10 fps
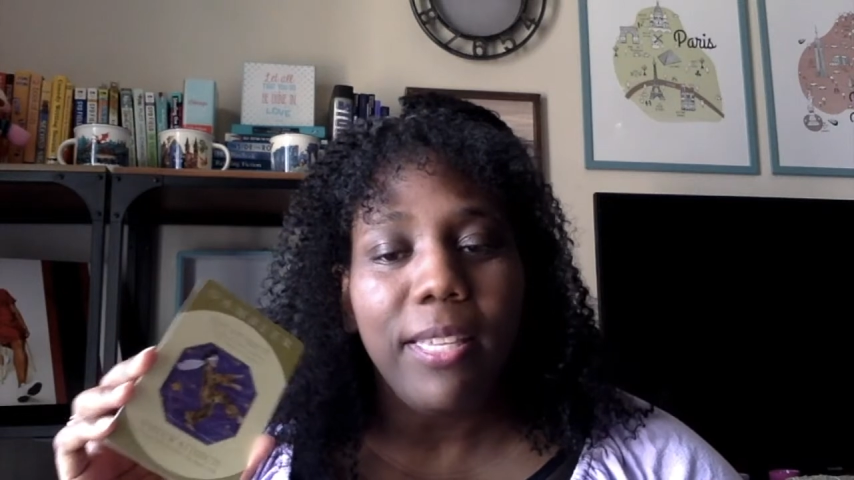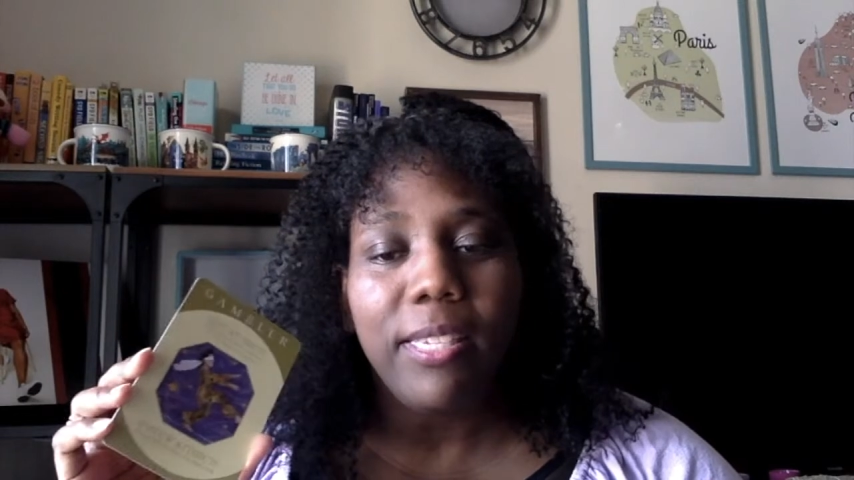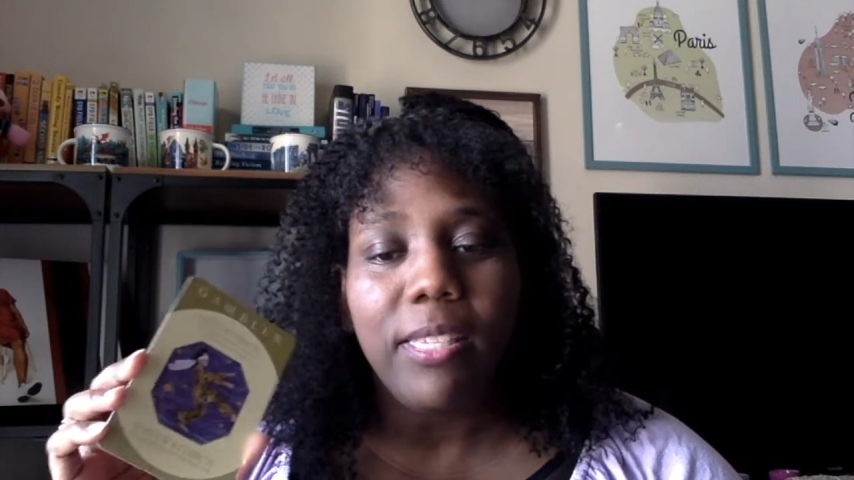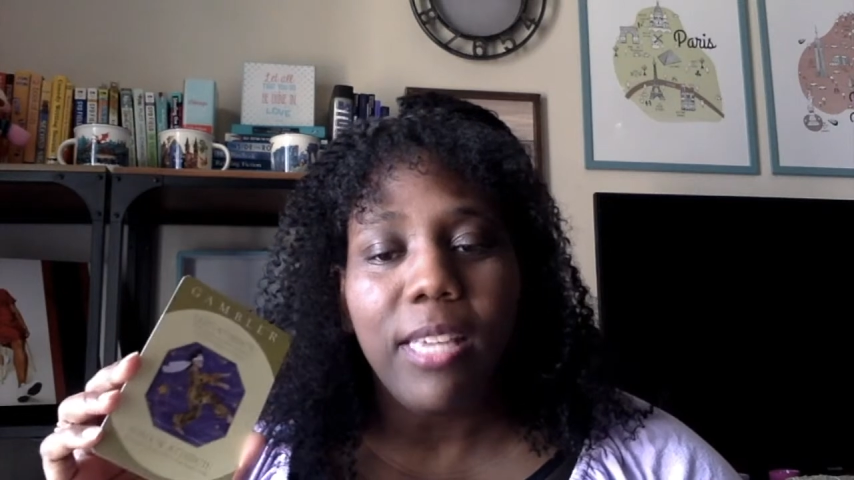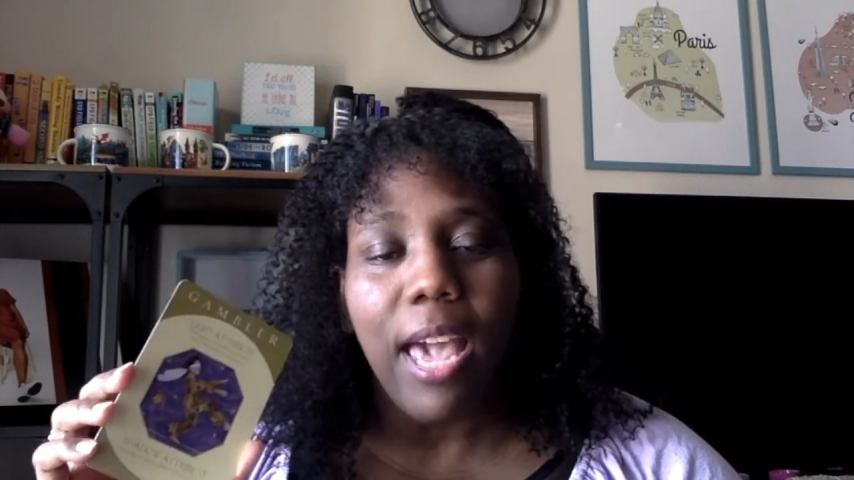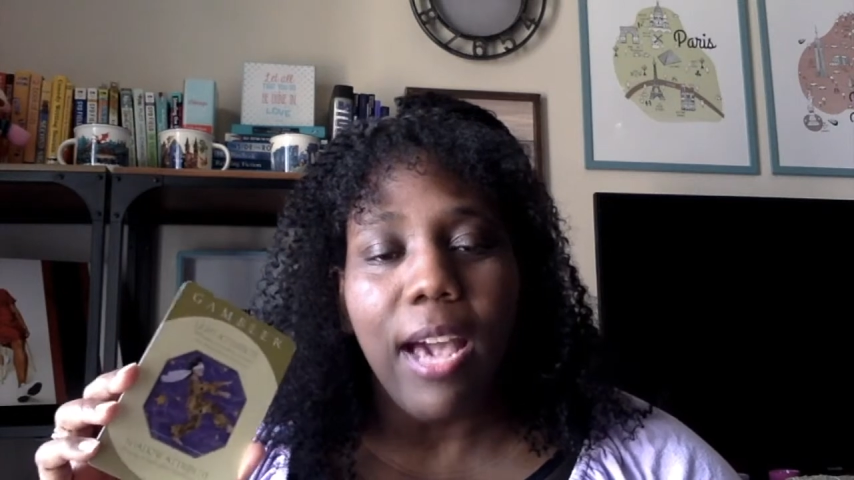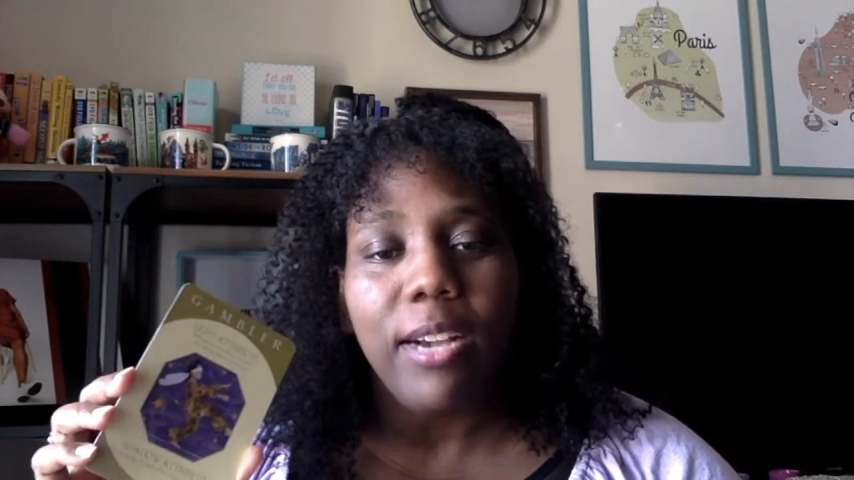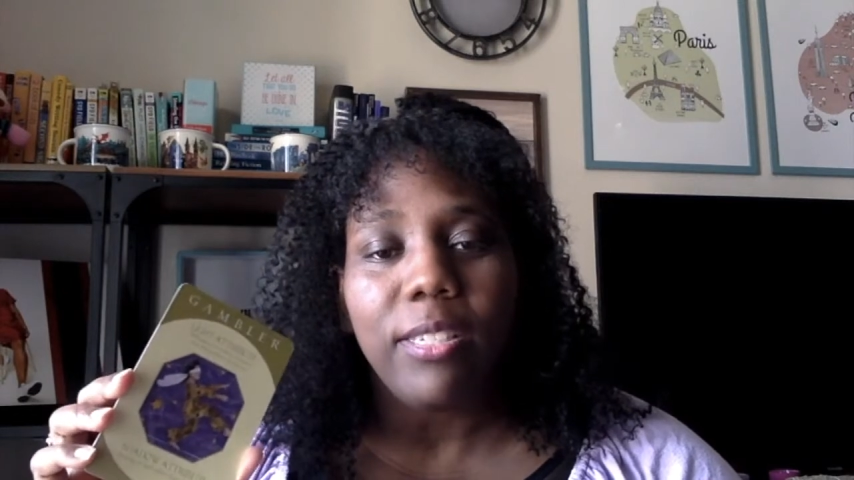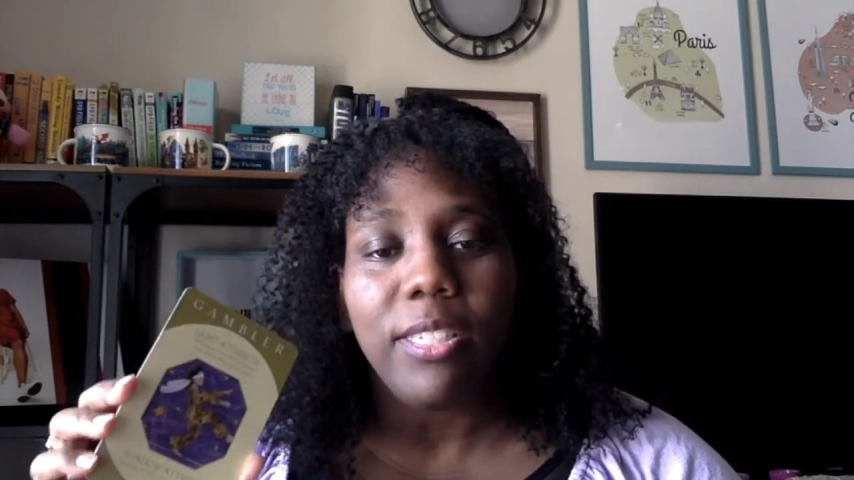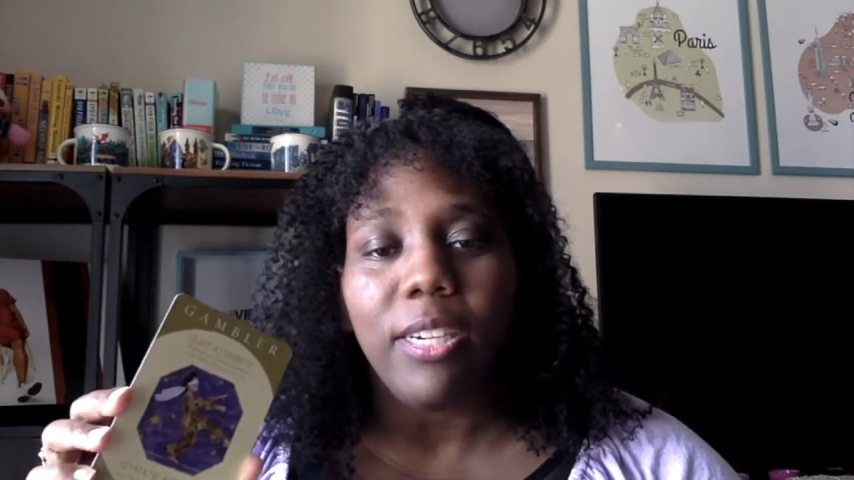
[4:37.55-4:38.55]
this
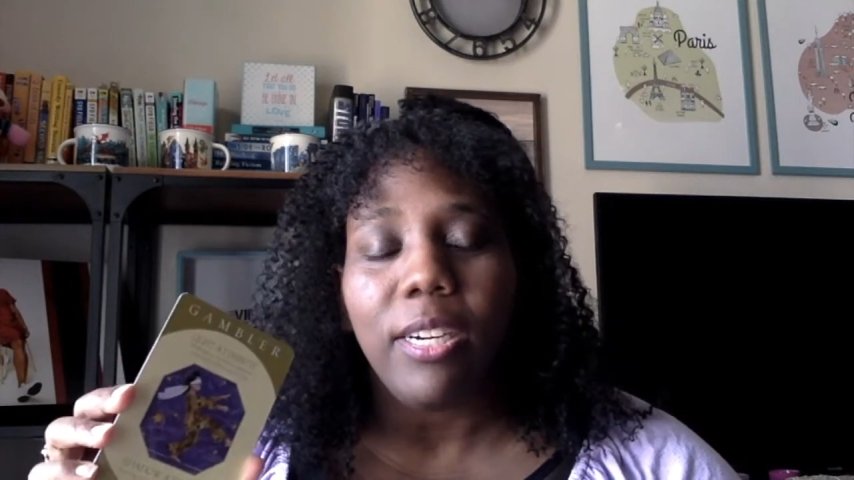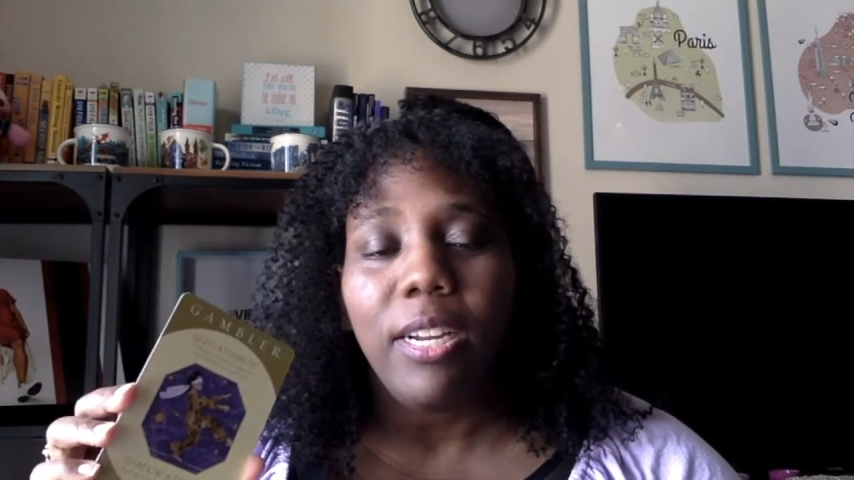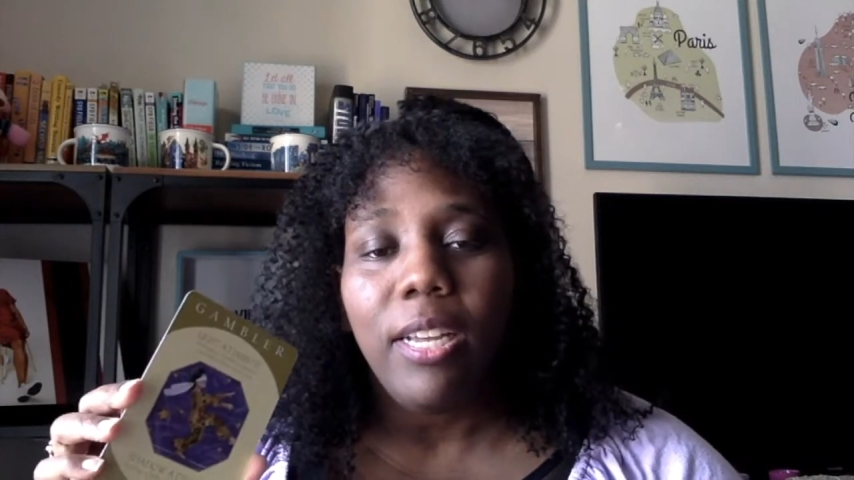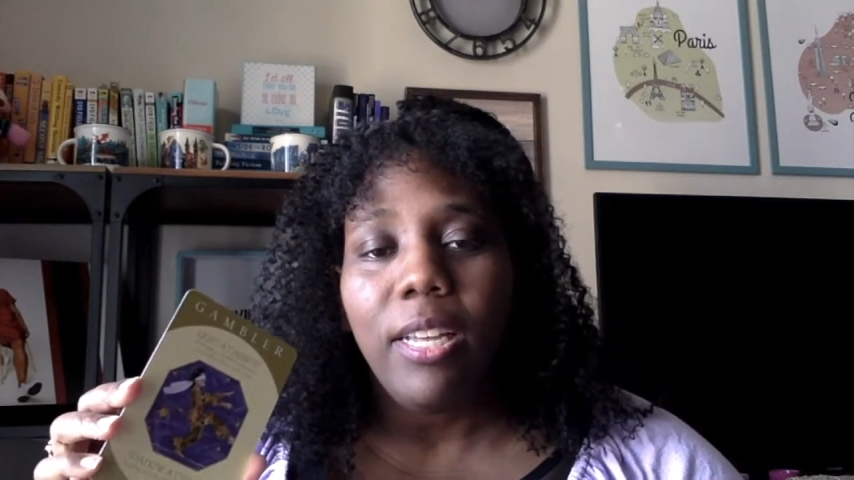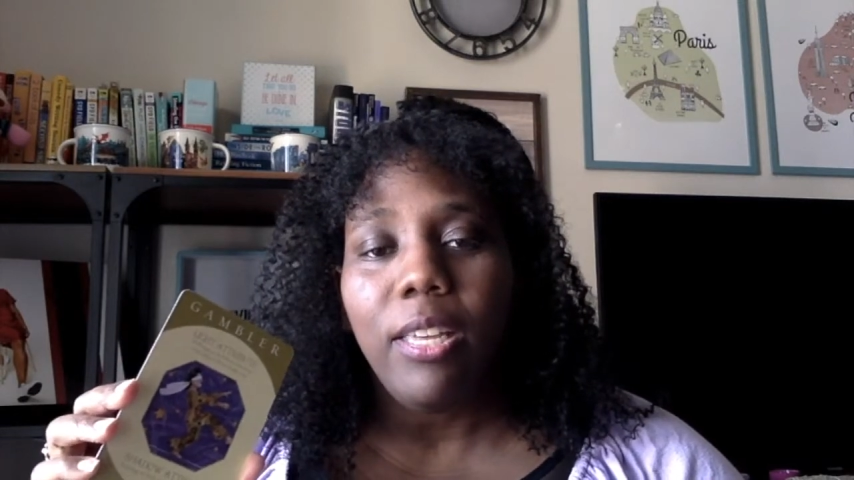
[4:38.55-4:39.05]
character,